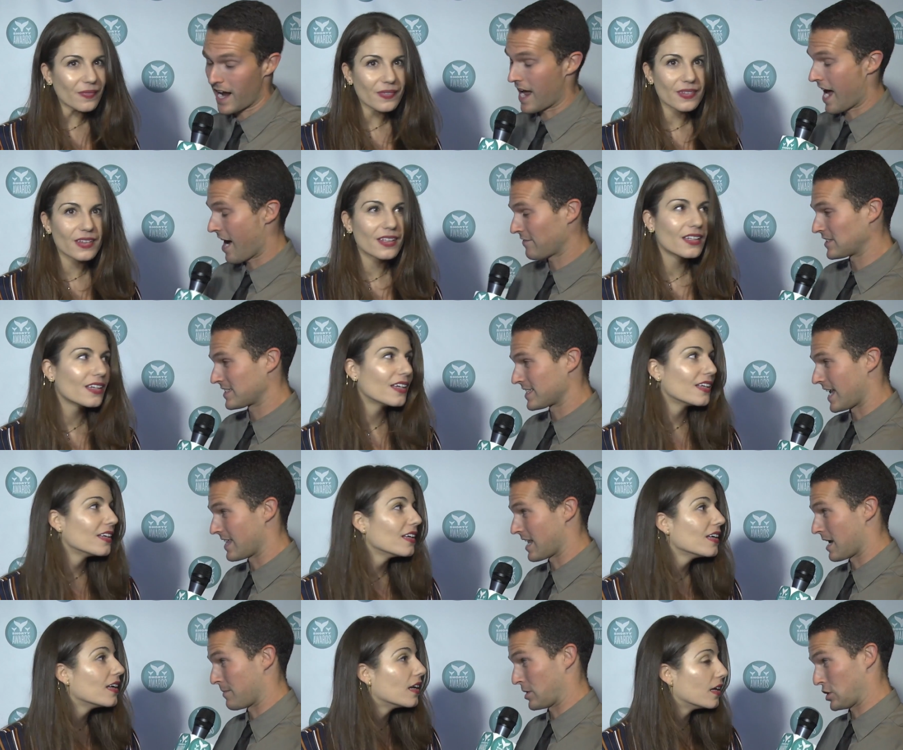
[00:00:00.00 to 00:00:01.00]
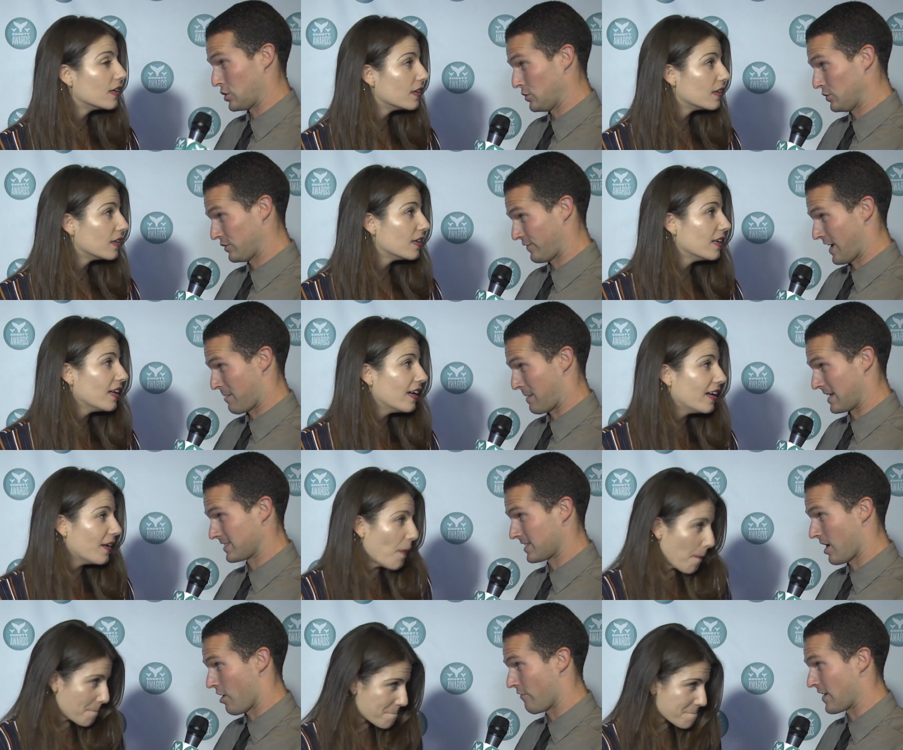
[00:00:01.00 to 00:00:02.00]
Speaker 1: I have to say that I'm a huge fan
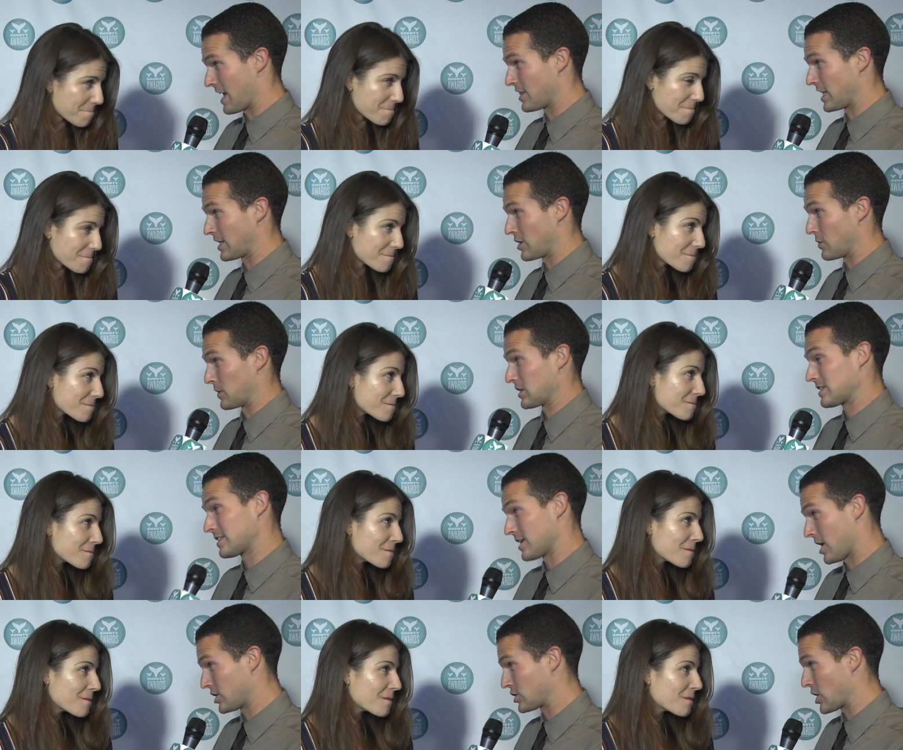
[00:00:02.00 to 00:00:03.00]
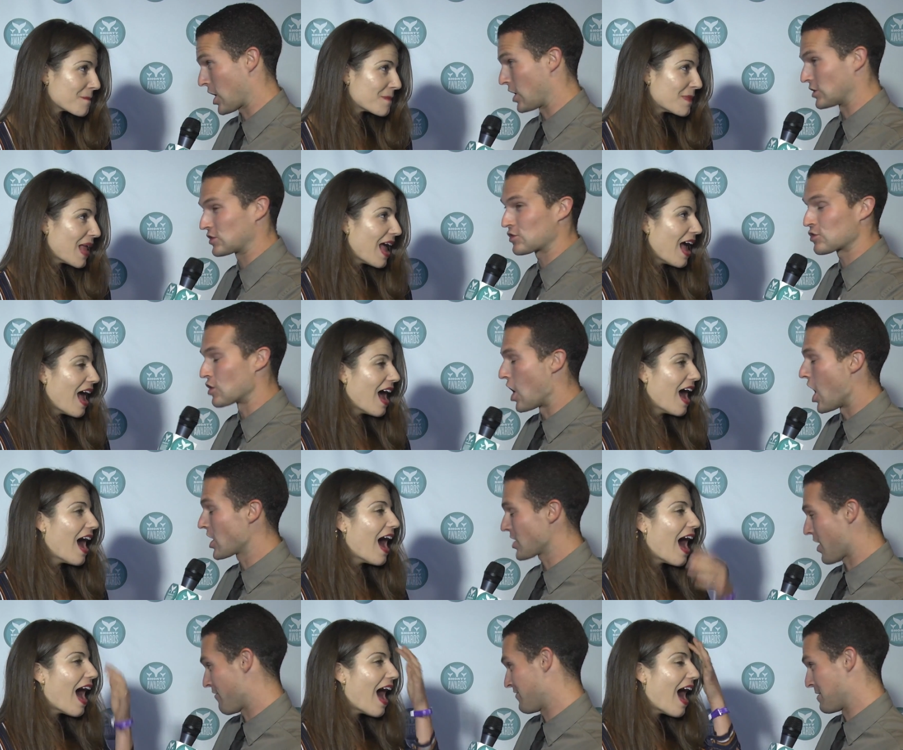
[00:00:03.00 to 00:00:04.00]
myself, and I think that you are such a strong,
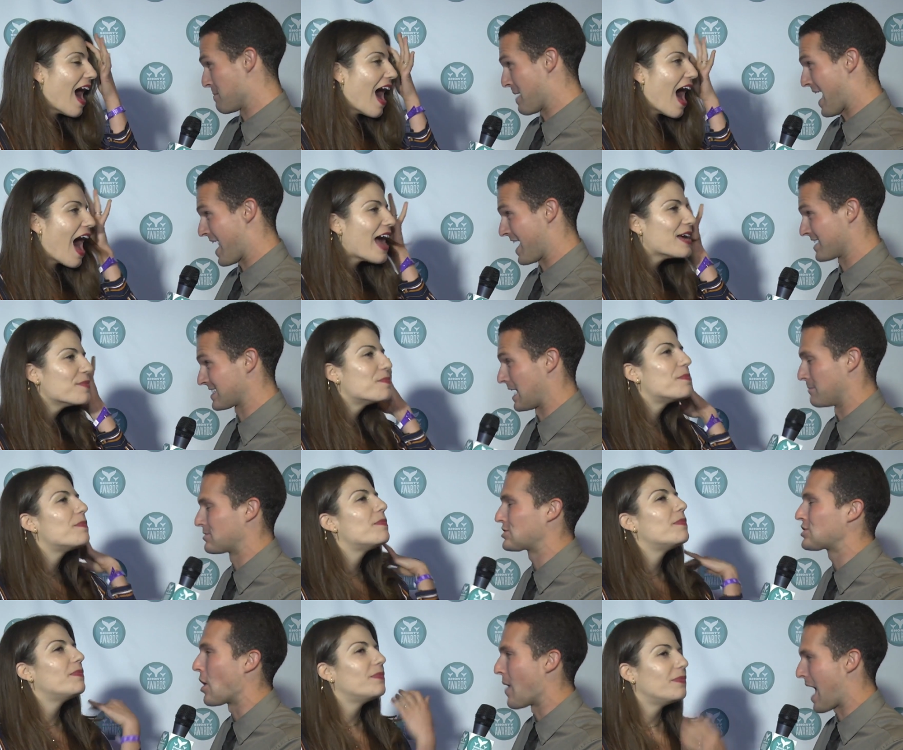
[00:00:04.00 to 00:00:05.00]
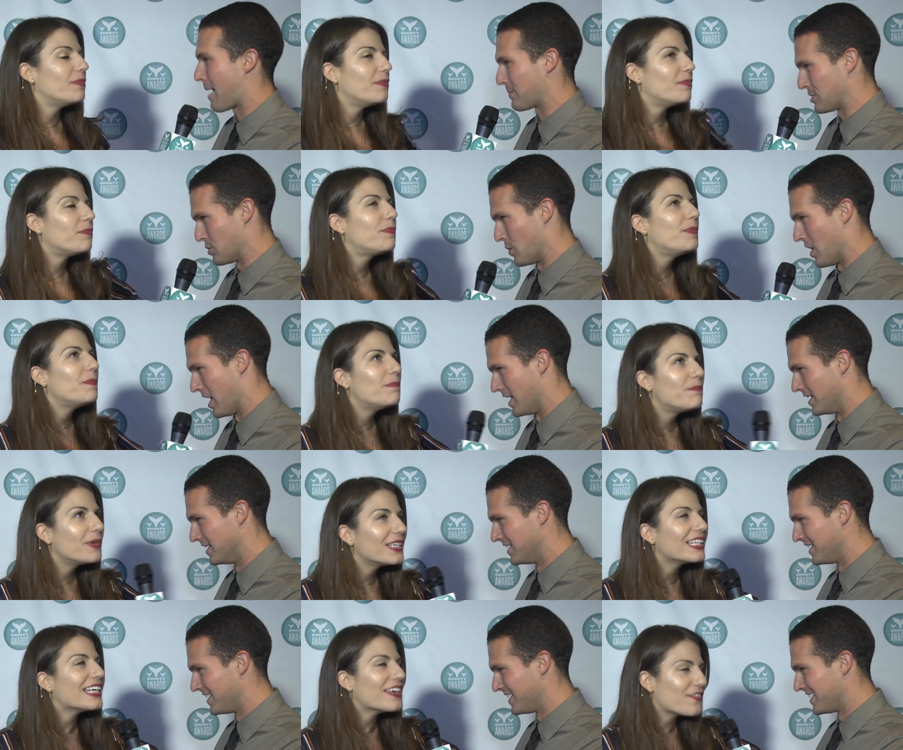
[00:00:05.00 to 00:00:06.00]
confident badass, and I'm so happy you won.
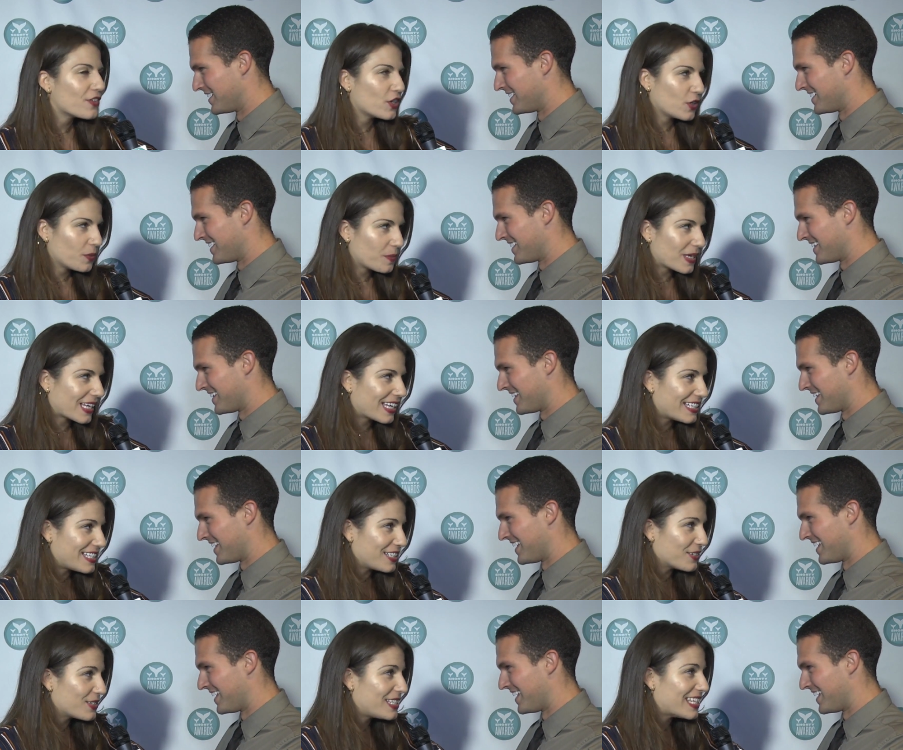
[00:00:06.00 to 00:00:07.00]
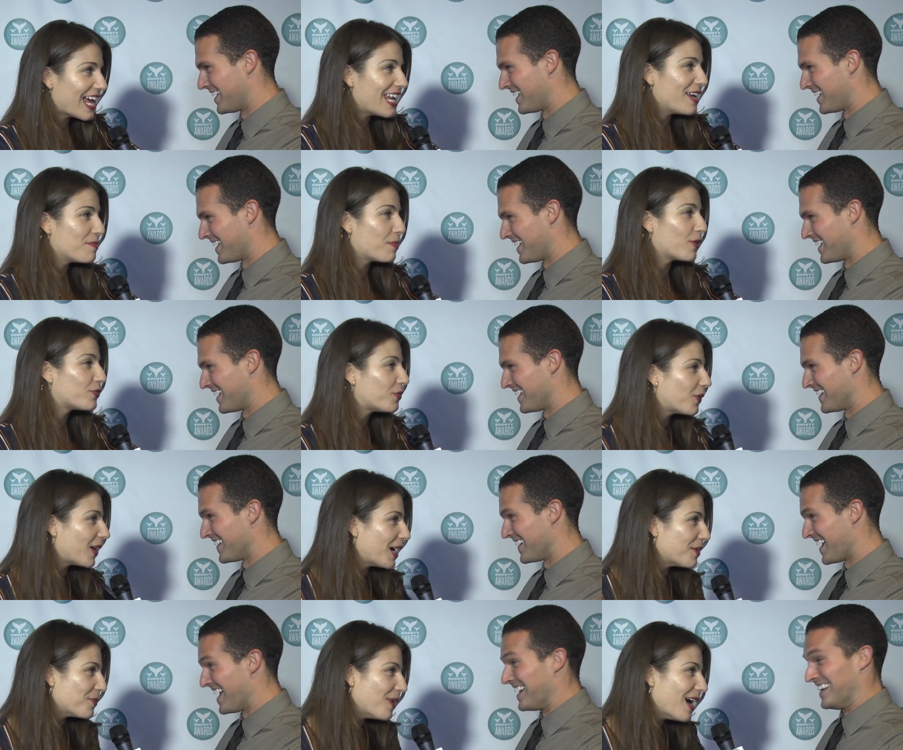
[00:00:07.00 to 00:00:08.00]
Speaker 2: Believe you because you said it before I
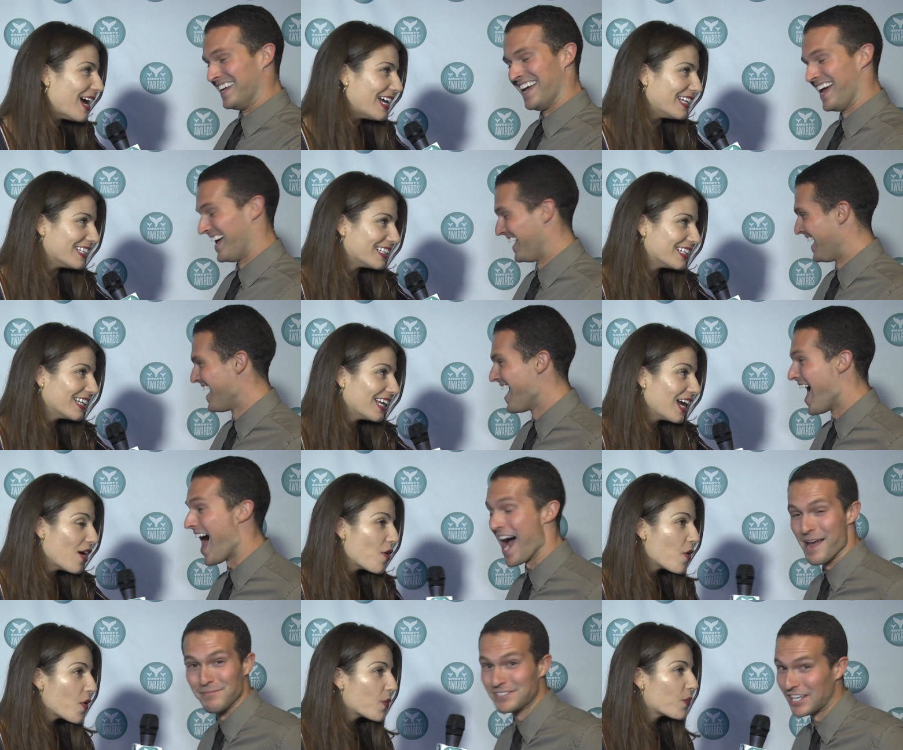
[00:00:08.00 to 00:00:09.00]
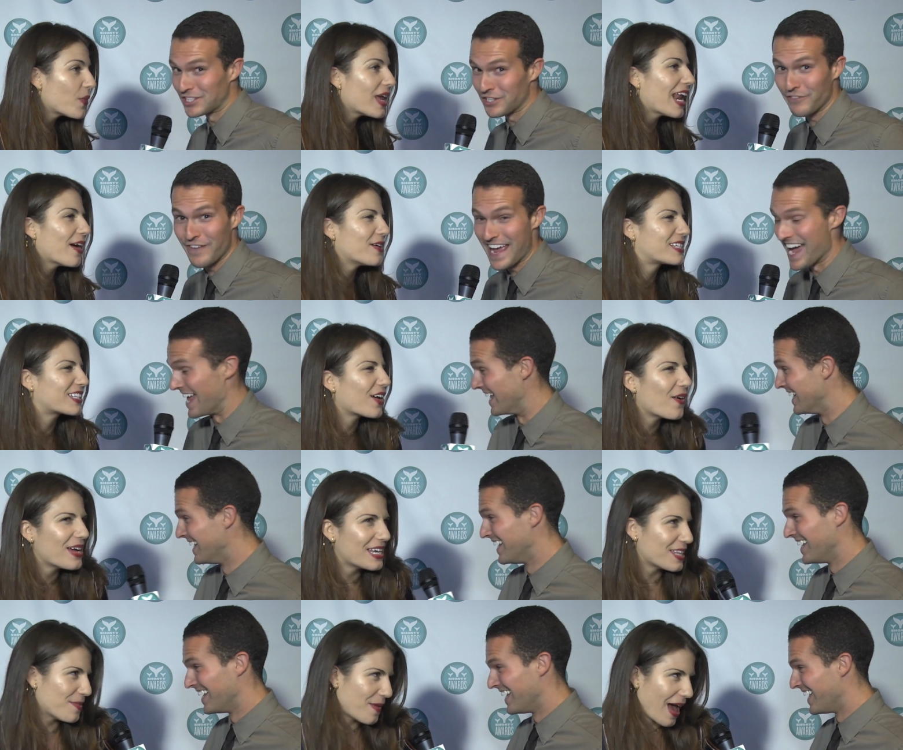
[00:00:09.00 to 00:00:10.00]
won. I'm such when a fan. I going to
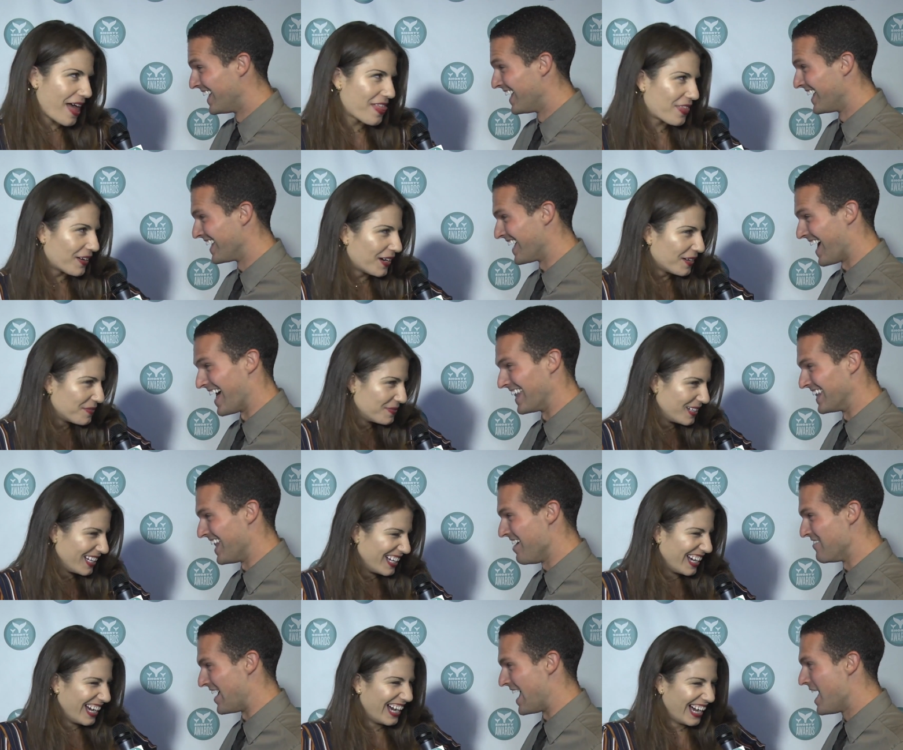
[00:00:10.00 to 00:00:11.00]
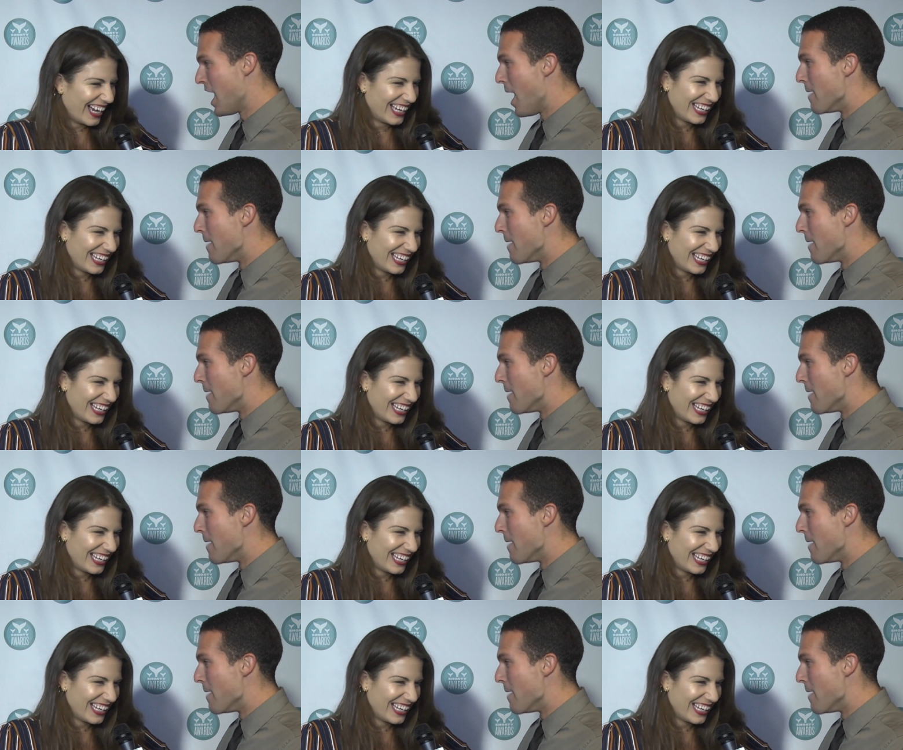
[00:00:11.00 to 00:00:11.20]
the bathroom. I love it.